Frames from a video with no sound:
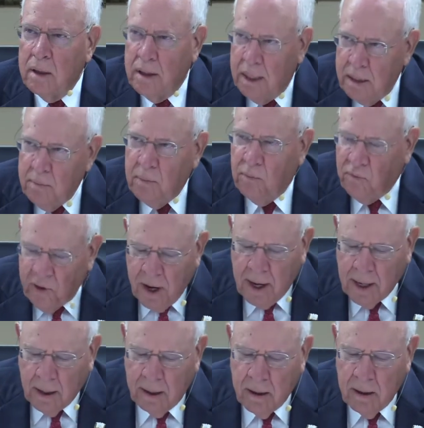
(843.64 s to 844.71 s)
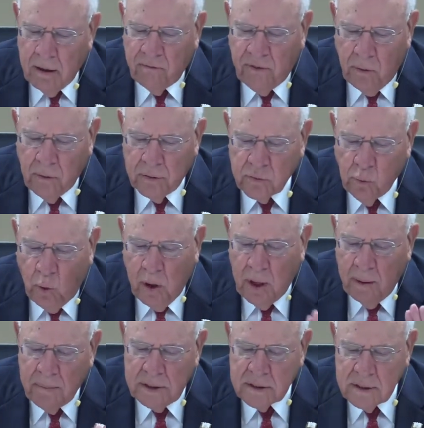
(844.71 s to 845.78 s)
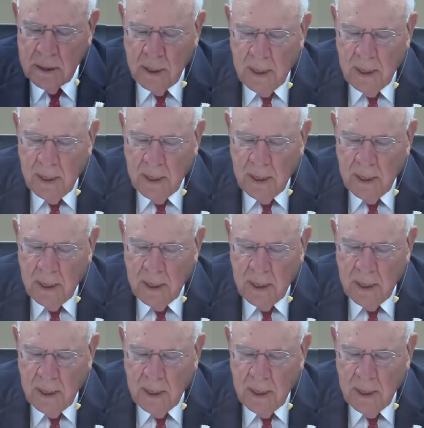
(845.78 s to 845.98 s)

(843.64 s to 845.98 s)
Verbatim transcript: keep very clear and focused. One of them is